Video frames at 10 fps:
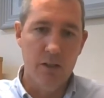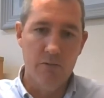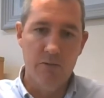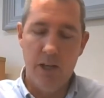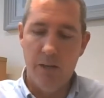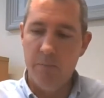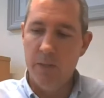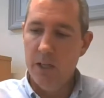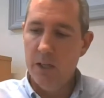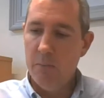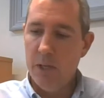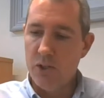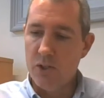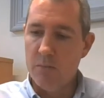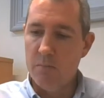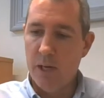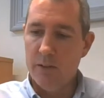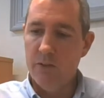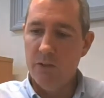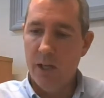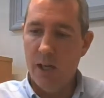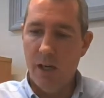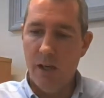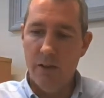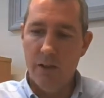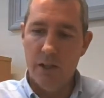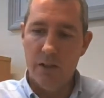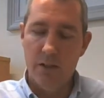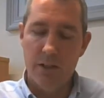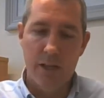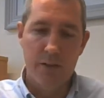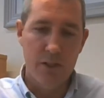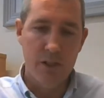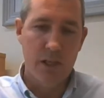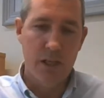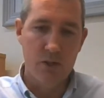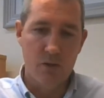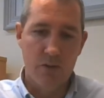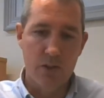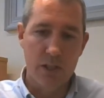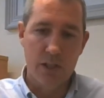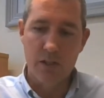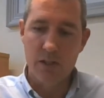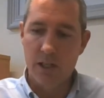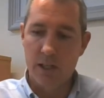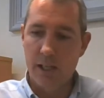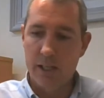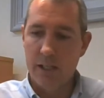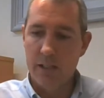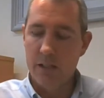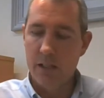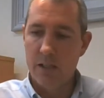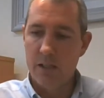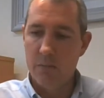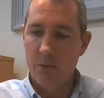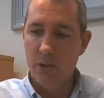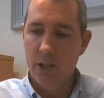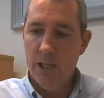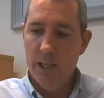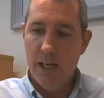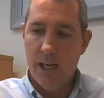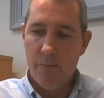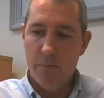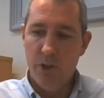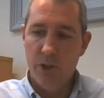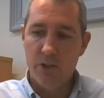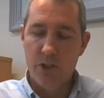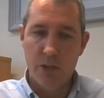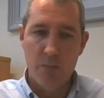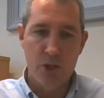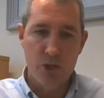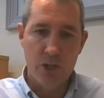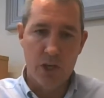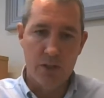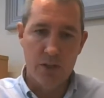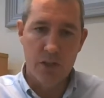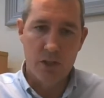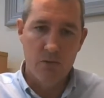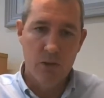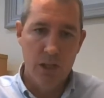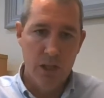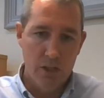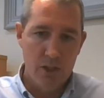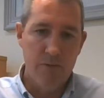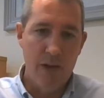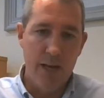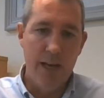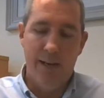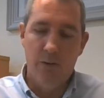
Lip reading: patients in beds. The death indicator obviously is a slight lagging indicator, but you can see the pressure starting to flatten out.